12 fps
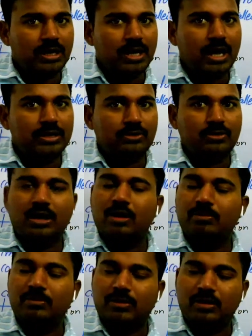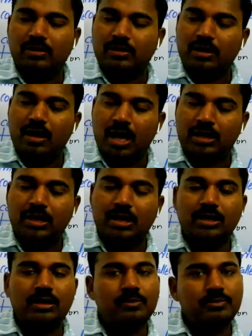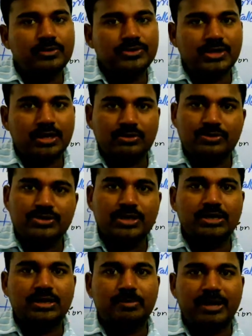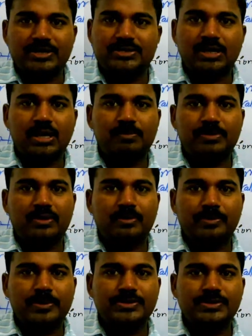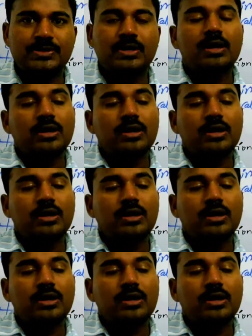active organic compounds are used in the medicinal purpose.